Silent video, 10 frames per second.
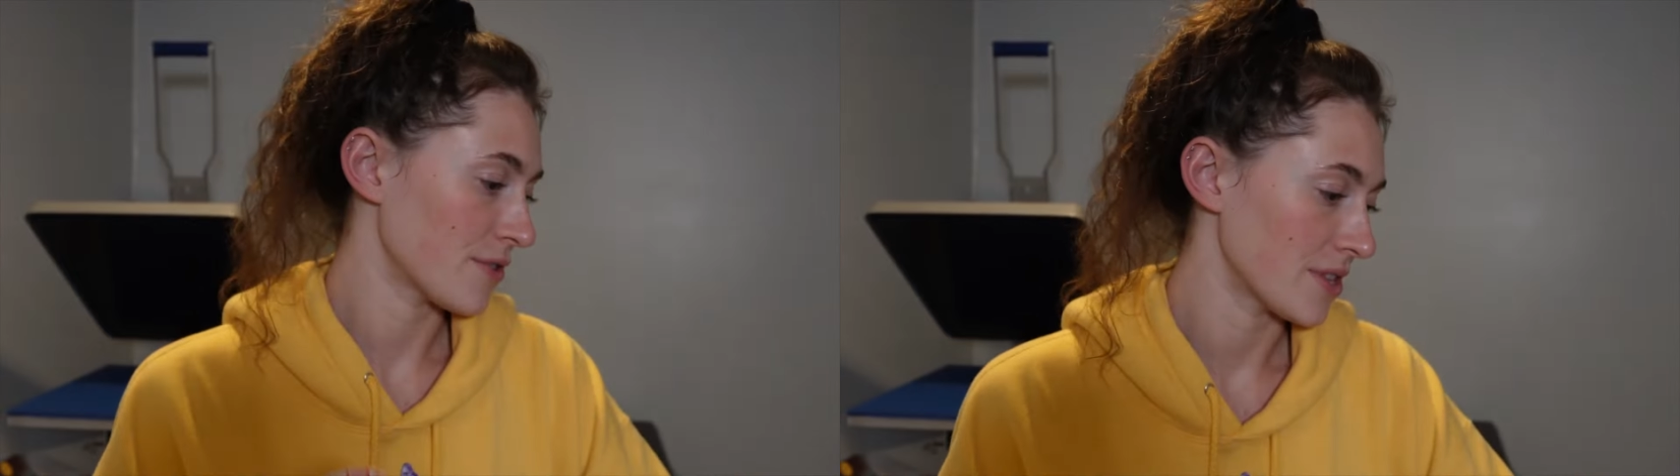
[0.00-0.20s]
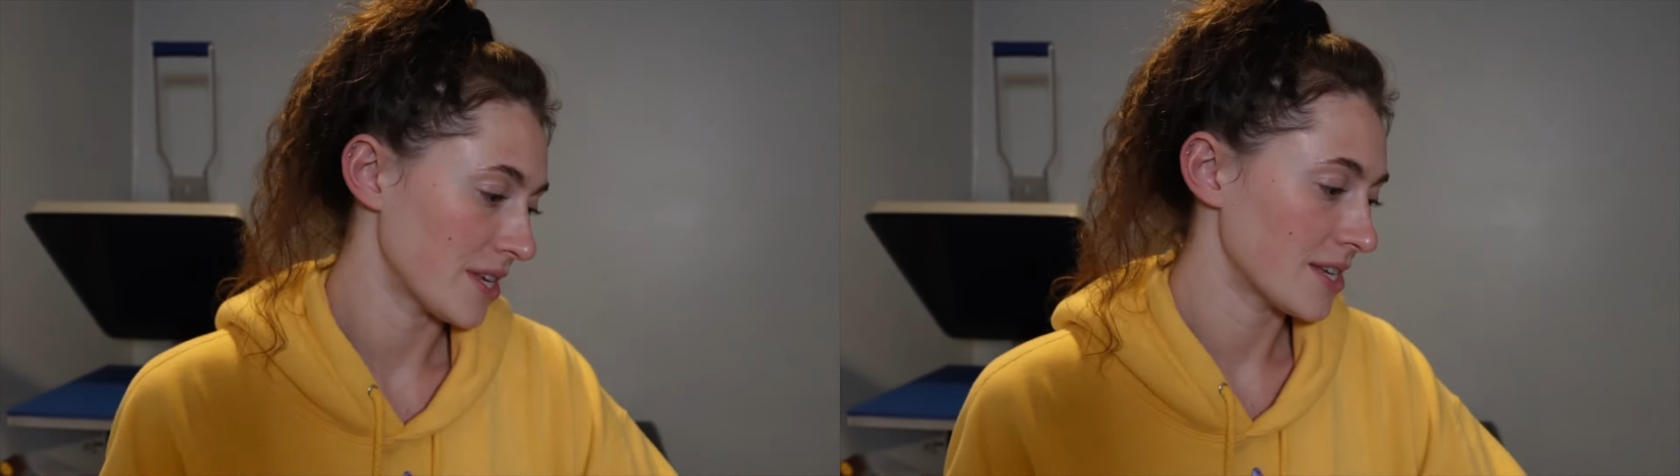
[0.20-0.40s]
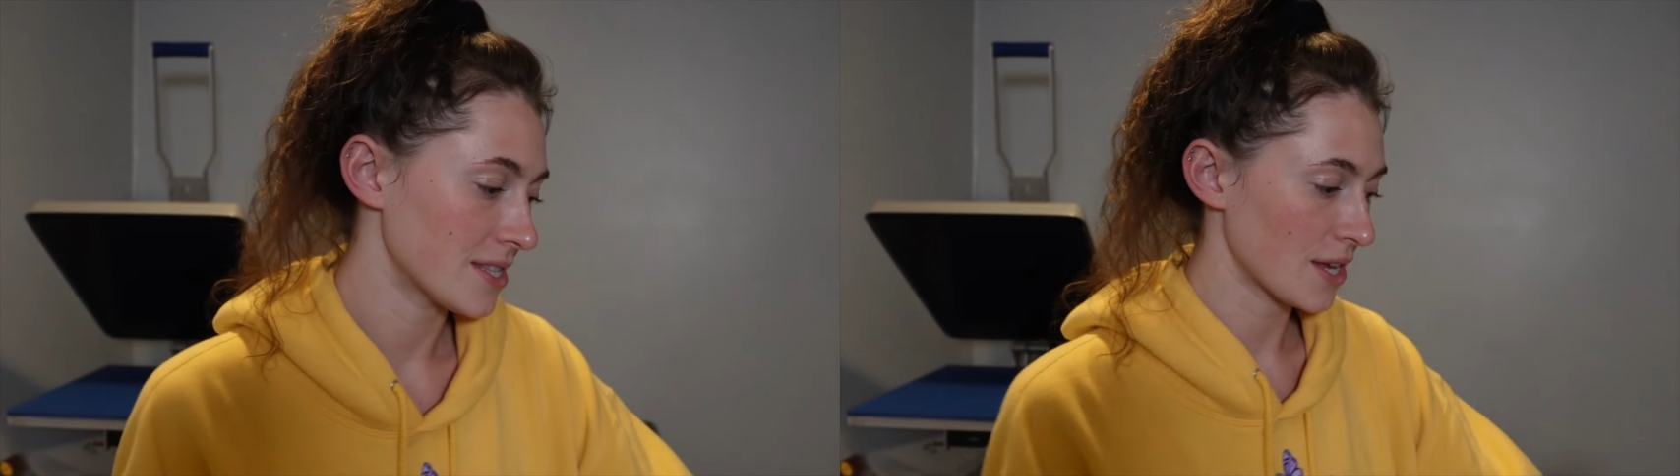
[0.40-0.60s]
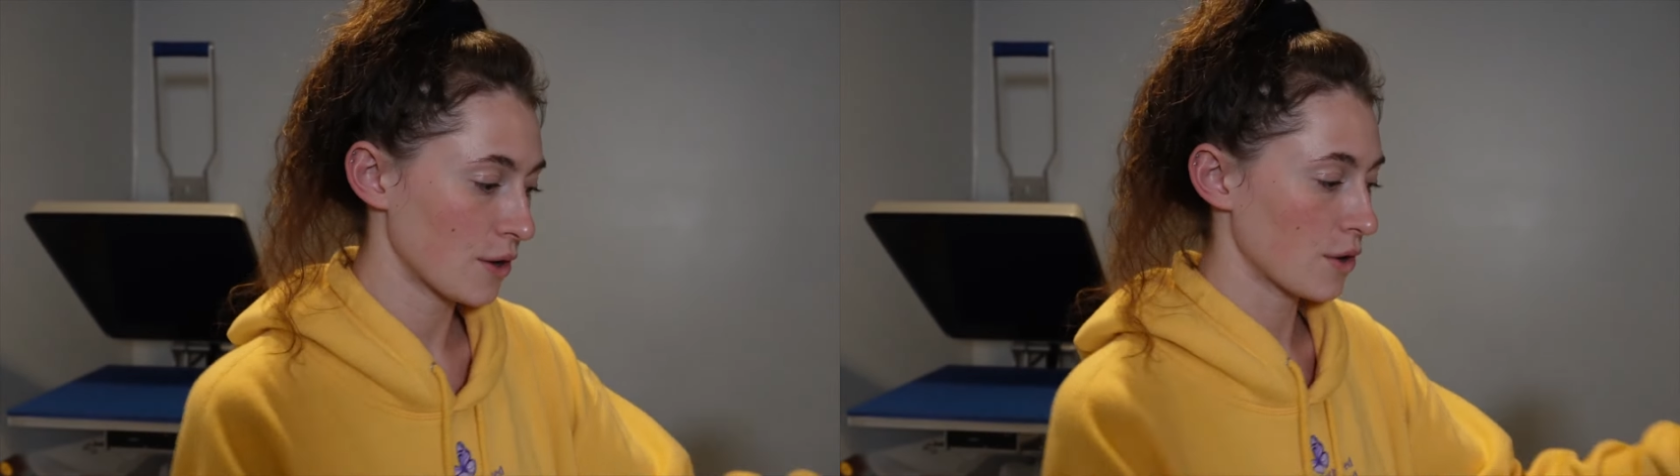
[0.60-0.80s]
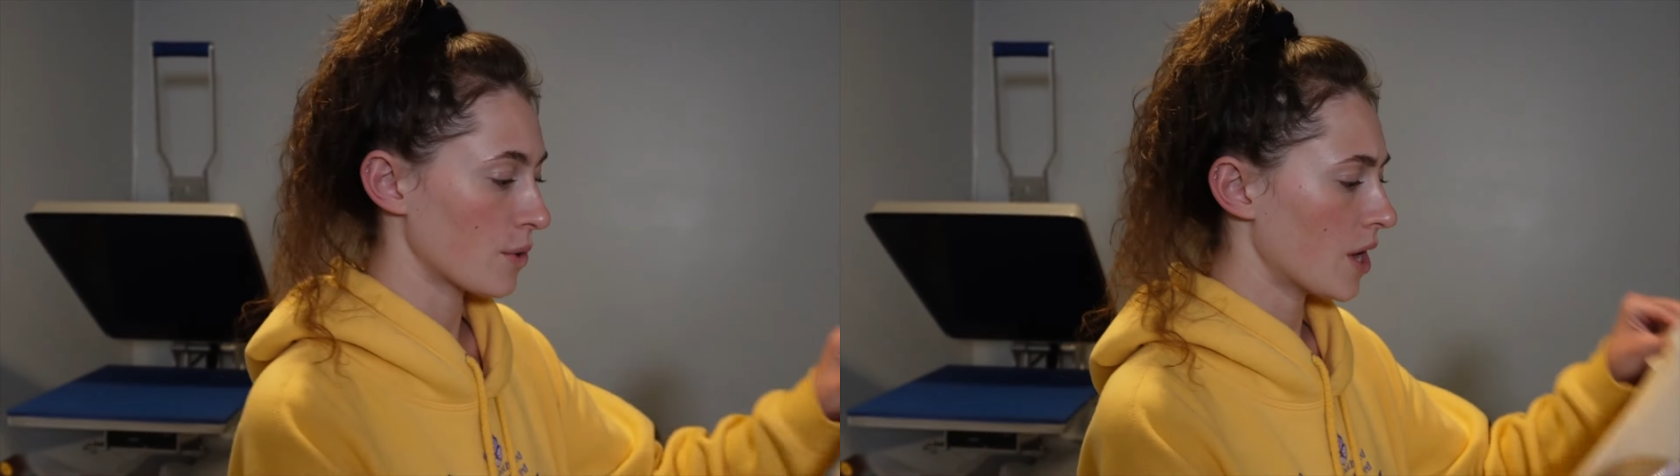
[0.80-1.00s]
for these. They
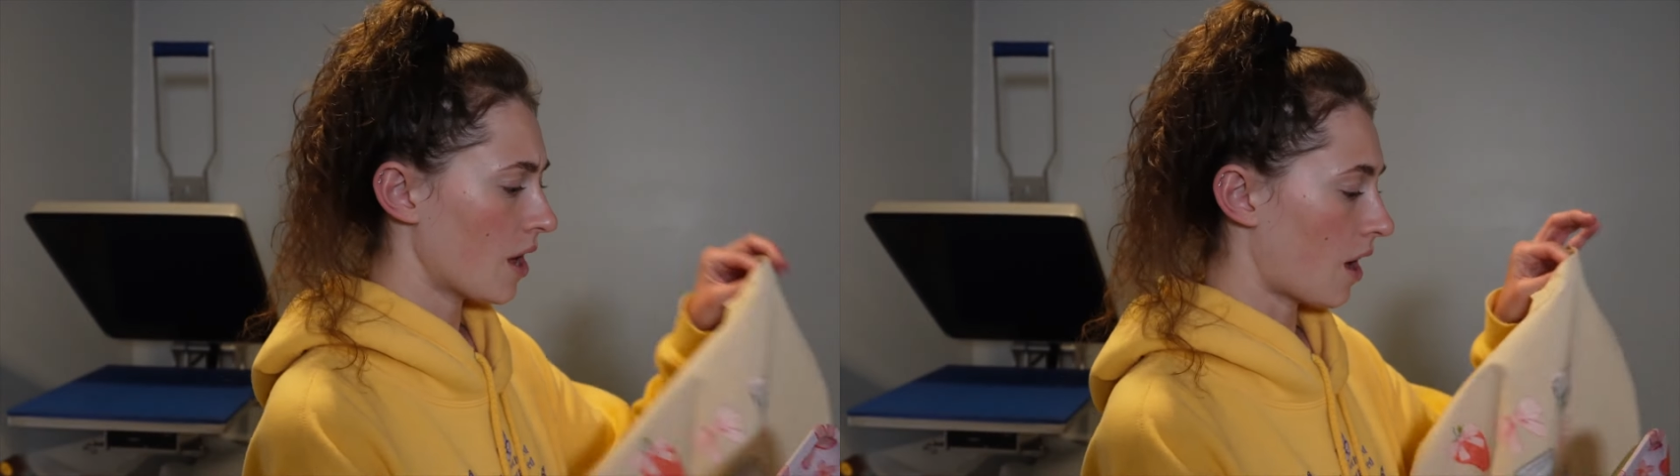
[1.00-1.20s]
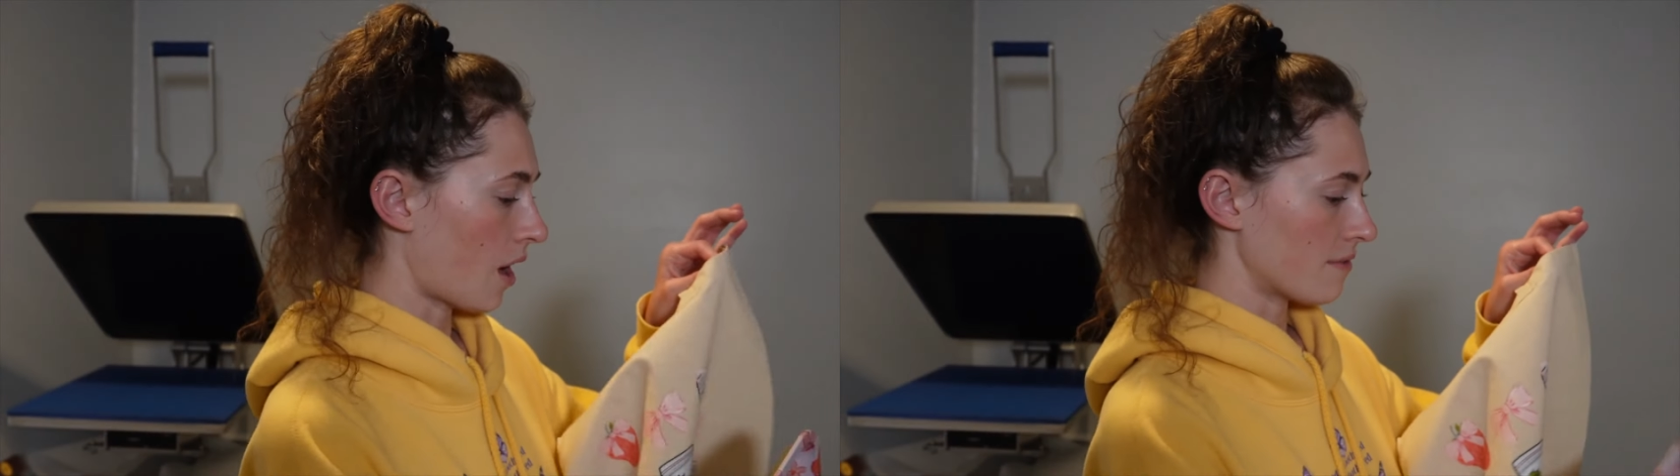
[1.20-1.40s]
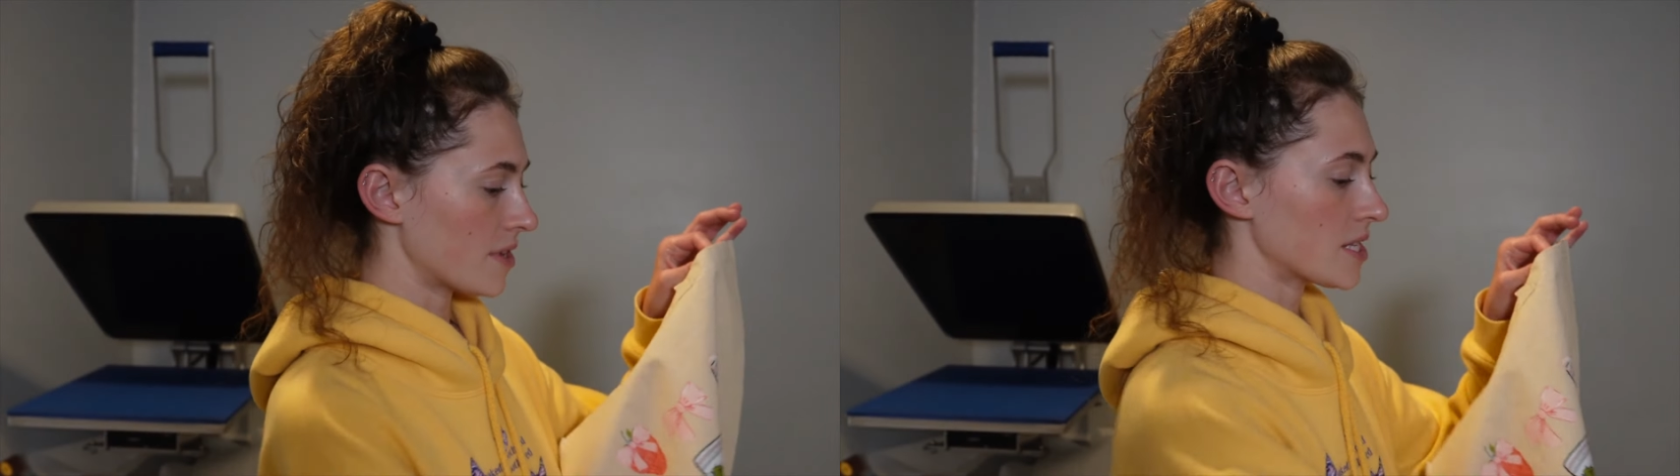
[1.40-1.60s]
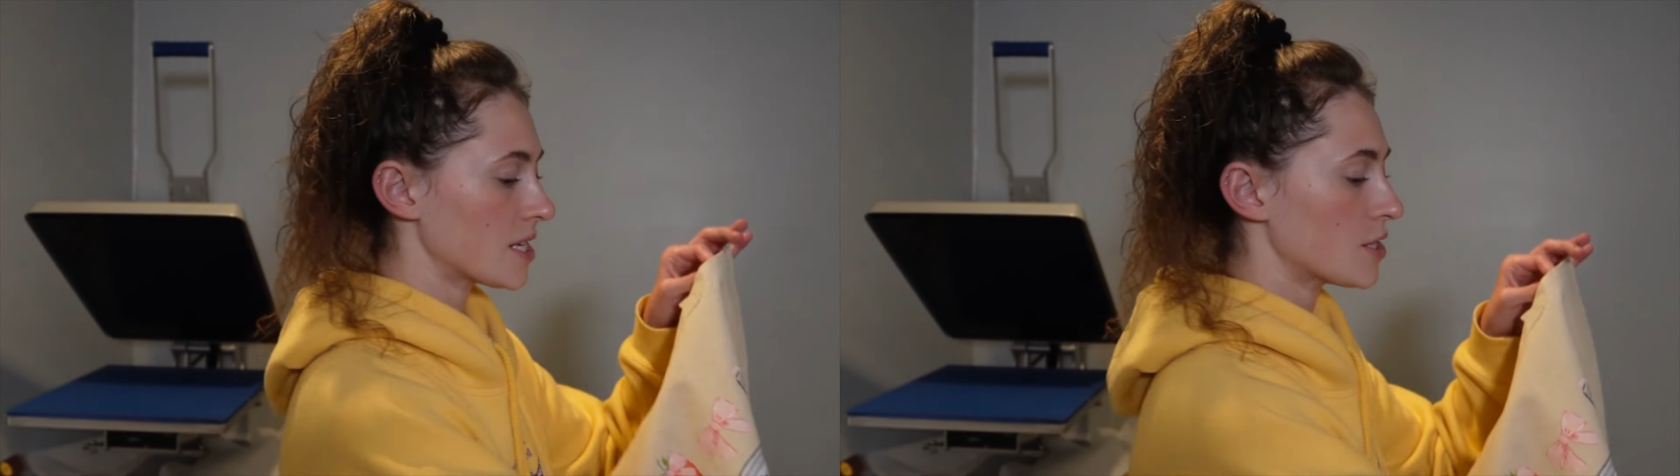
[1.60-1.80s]
go obviously